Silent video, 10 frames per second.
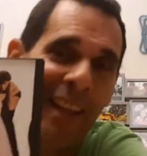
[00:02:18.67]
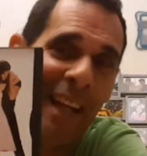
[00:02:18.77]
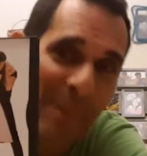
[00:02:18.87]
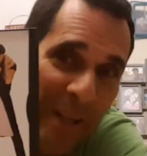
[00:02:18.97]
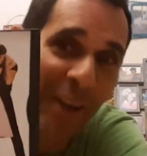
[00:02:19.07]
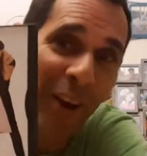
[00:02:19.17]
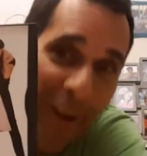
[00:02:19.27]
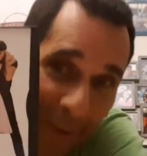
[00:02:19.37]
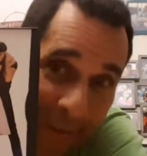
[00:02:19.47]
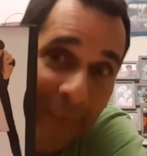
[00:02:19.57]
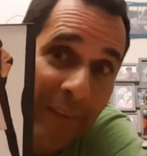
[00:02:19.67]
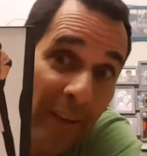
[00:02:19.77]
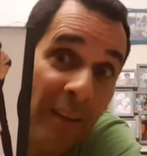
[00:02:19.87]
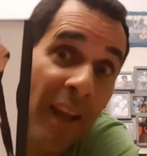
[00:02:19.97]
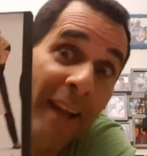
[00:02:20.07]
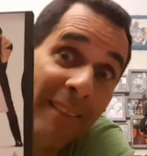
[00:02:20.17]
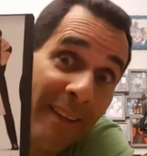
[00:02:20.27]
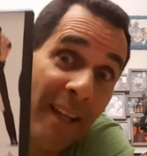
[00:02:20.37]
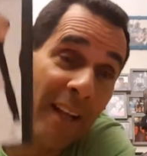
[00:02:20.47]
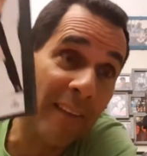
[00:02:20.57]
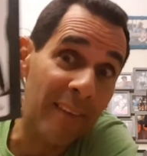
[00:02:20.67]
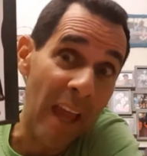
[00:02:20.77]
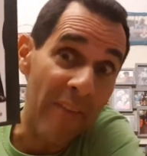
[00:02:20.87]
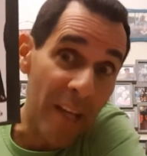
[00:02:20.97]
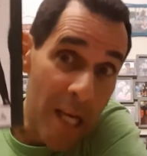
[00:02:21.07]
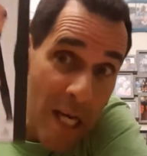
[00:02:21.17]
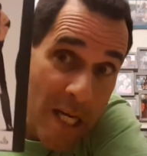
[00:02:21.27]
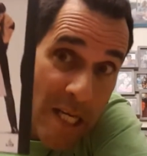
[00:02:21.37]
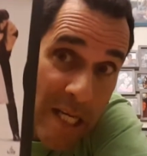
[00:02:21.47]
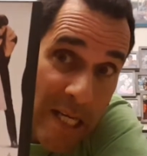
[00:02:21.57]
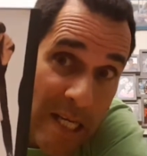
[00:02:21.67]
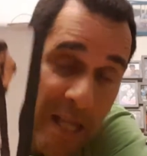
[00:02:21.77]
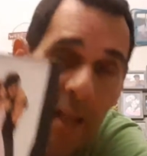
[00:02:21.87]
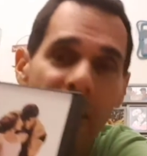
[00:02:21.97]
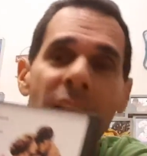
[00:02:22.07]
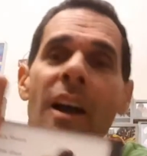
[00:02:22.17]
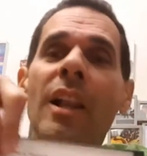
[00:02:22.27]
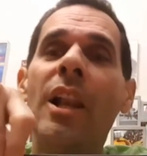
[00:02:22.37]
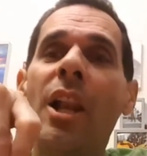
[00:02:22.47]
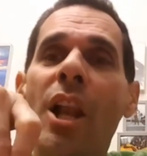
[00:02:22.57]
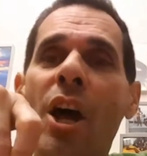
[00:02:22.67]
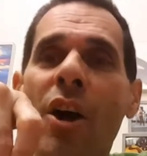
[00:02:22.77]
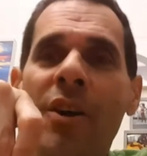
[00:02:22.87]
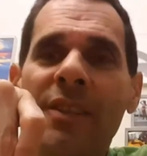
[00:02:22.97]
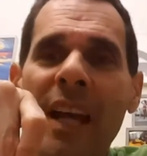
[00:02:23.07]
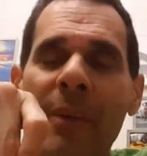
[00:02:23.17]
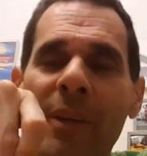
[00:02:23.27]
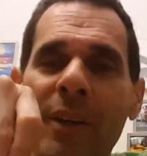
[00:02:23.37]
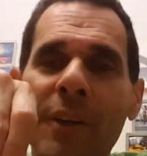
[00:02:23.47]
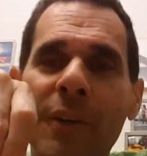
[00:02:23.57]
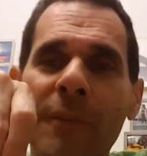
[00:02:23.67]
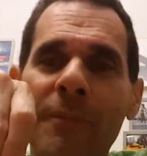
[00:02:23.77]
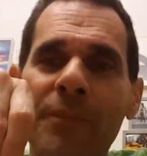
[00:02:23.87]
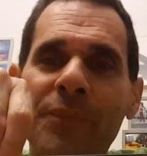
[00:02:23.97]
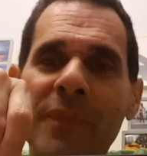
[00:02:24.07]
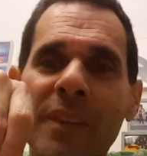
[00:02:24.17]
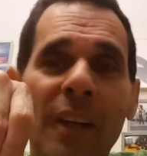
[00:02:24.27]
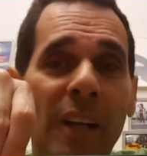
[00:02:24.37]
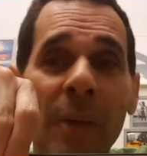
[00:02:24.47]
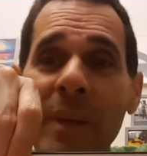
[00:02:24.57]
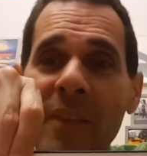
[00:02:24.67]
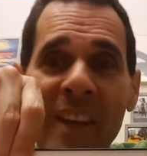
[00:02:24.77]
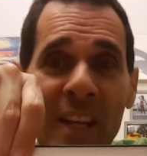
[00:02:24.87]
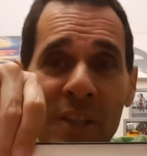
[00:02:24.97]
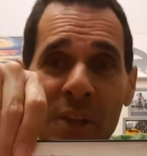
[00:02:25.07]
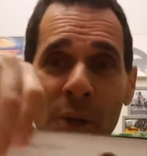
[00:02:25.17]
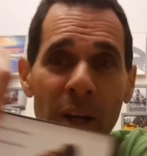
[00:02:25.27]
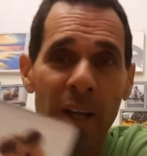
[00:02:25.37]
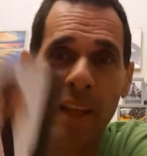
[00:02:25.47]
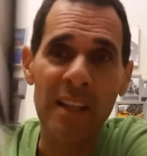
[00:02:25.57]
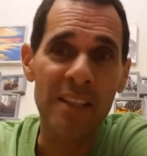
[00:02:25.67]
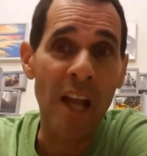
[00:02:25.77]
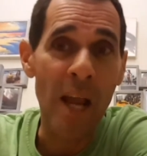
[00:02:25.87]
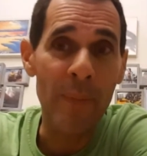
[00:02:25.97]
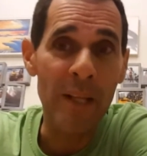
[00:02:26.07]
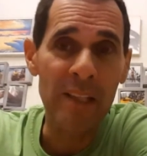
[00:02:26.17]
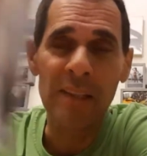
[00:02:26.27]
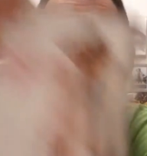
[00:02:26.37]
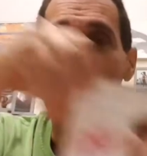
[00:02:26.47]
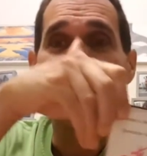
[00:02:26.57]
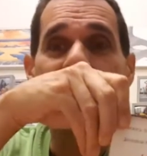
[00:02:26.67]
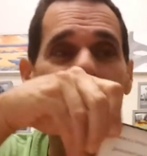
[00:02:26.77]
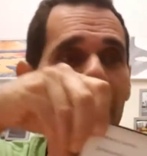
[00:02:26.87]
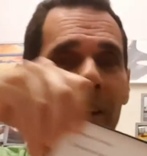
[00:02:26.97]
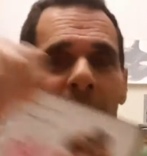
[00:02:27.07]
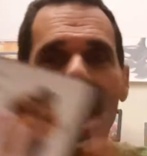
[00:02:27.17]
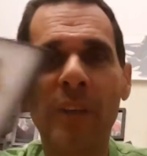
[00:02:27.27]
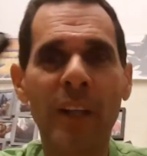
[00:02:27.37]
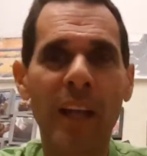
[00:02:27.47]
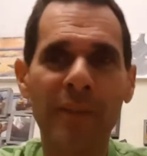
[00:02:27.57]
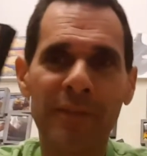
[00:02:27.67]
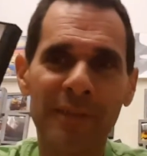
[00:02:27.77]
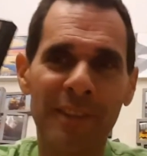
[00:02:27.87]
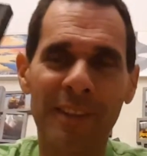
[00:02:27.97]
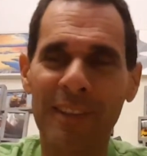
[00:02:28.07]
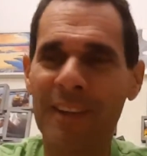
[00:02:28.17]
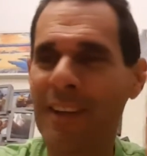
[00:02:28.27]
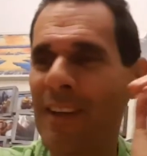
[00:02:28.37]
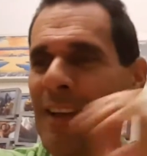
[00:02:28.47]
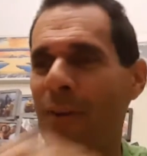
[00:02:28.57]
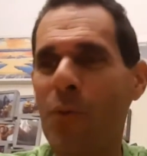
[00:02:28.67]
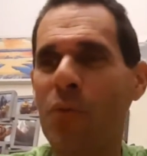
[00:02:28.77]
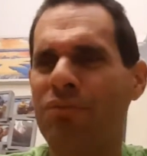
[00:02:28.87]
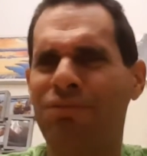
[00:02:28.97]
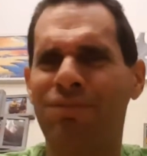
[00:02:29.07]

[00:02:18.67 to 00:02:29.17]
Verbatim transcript: that came out in August 1987. Long time ago the coming of age story that's timeless. You've had the time of your life. I